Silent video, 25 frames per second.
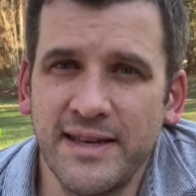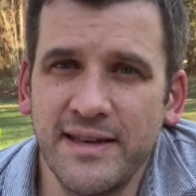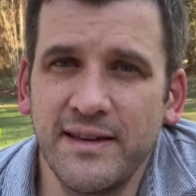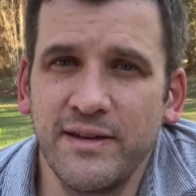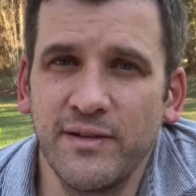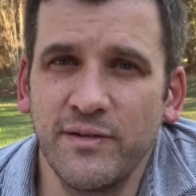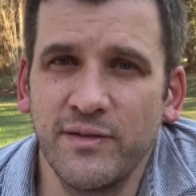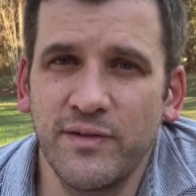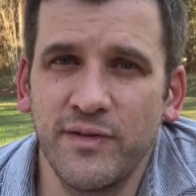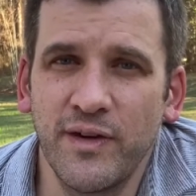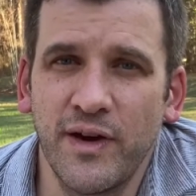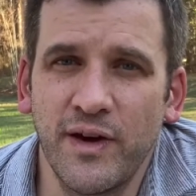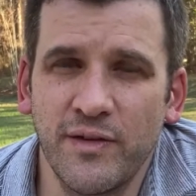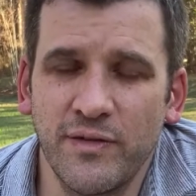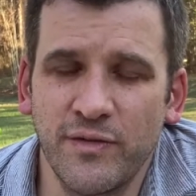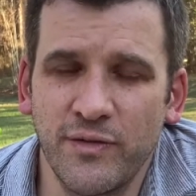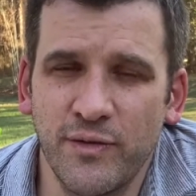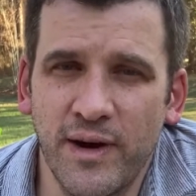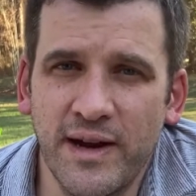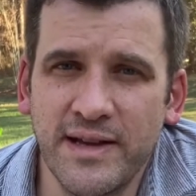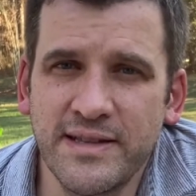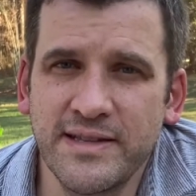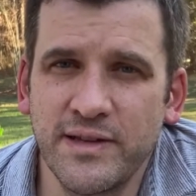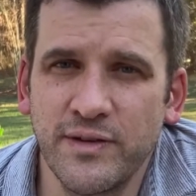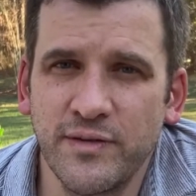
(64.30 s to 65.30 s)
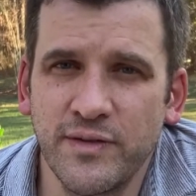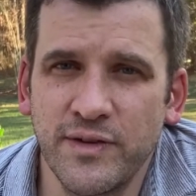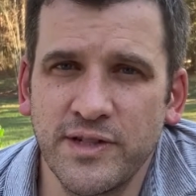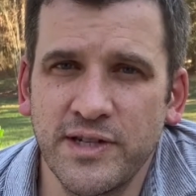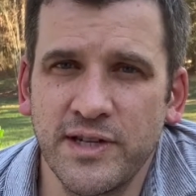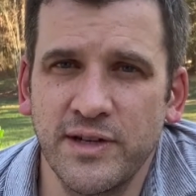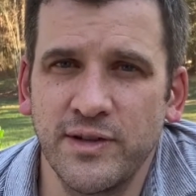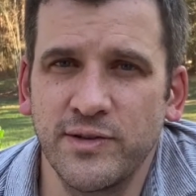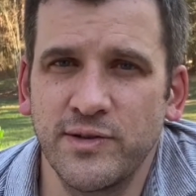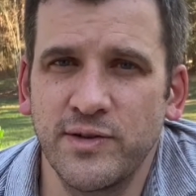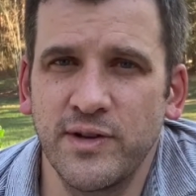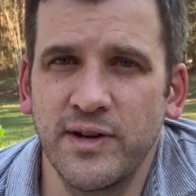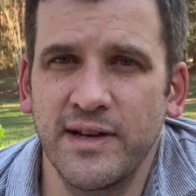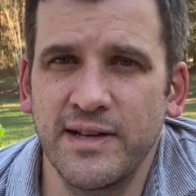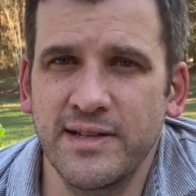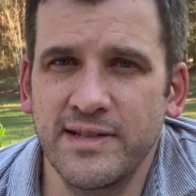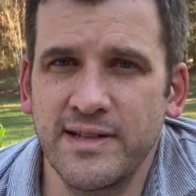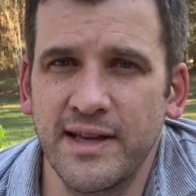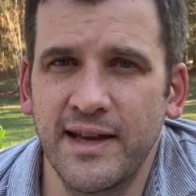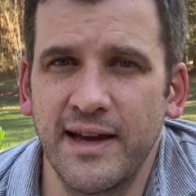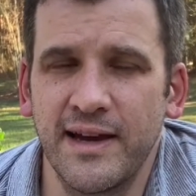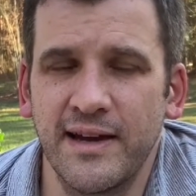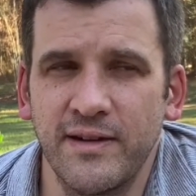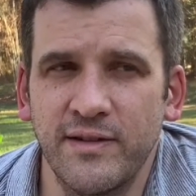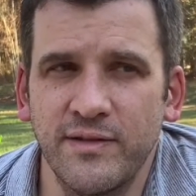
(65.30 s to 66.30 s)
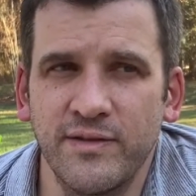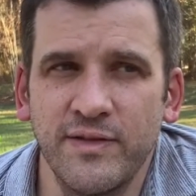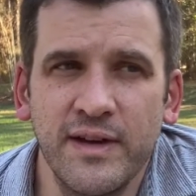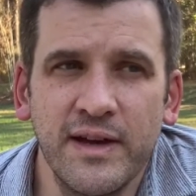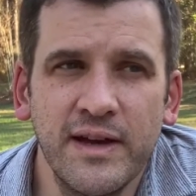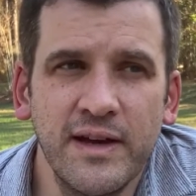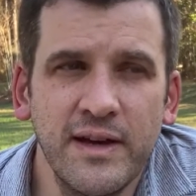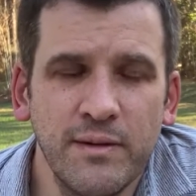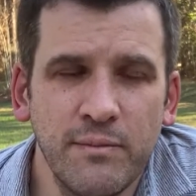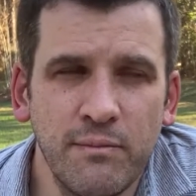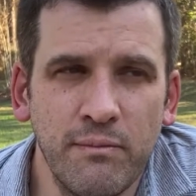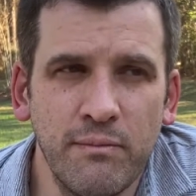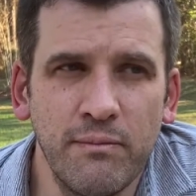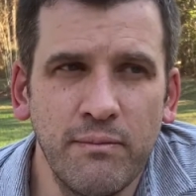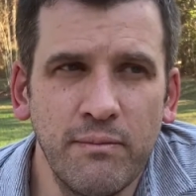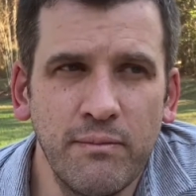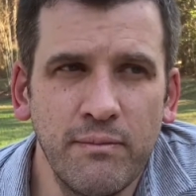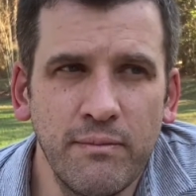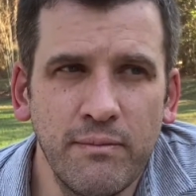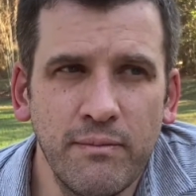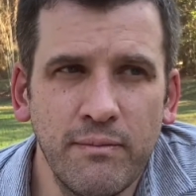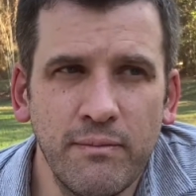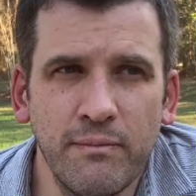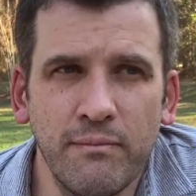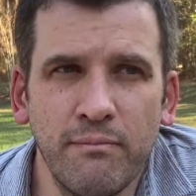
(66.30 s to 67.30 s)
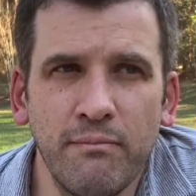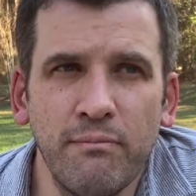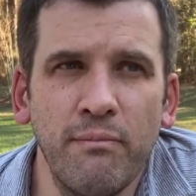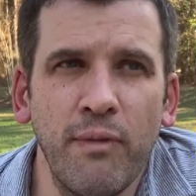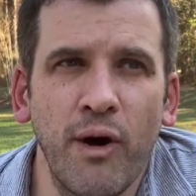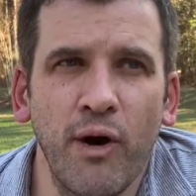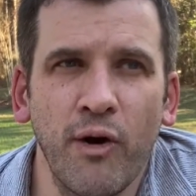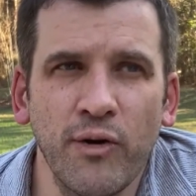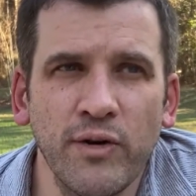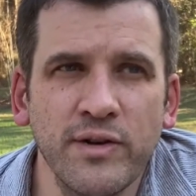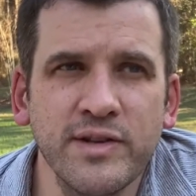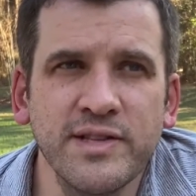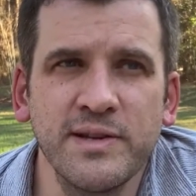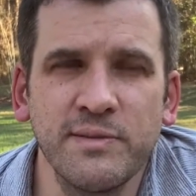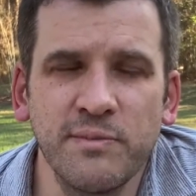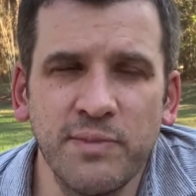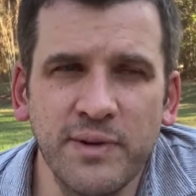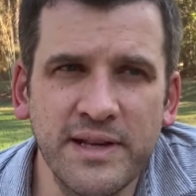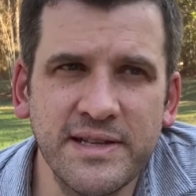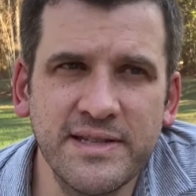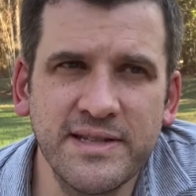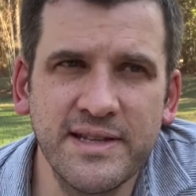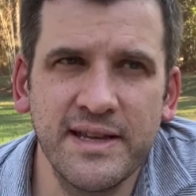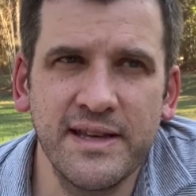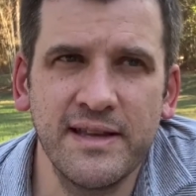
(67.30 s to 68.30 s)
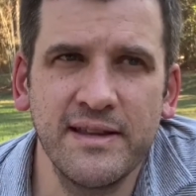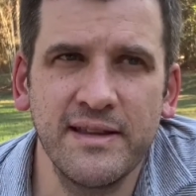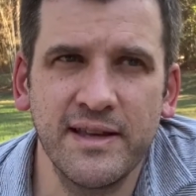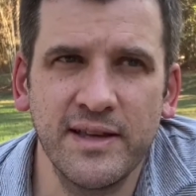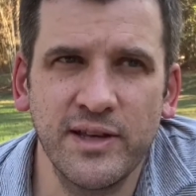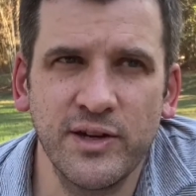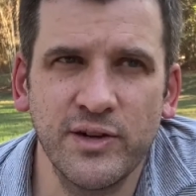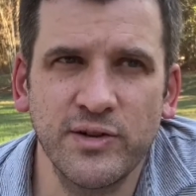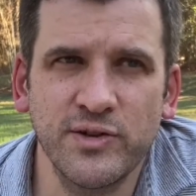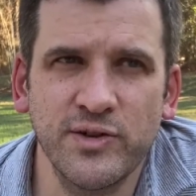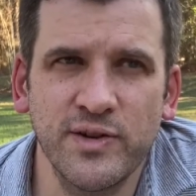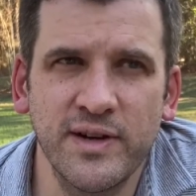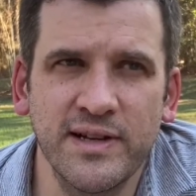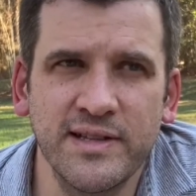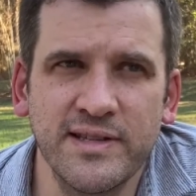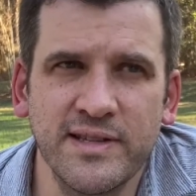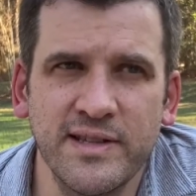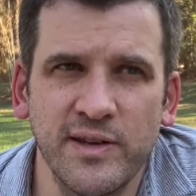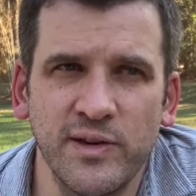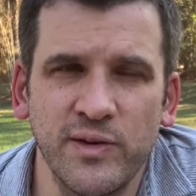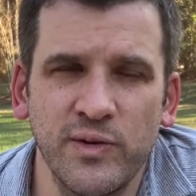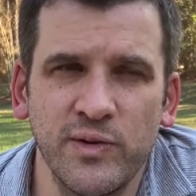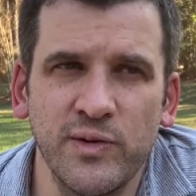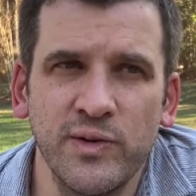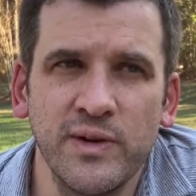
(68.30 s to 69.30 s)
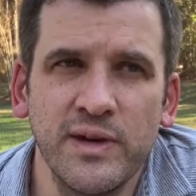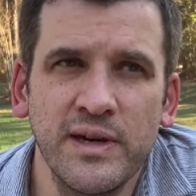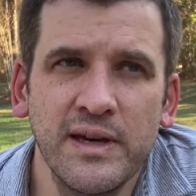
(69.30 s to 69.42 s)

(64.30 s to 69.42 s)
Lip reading: of writing for children. It's the kind of moral simplicity that you're trying to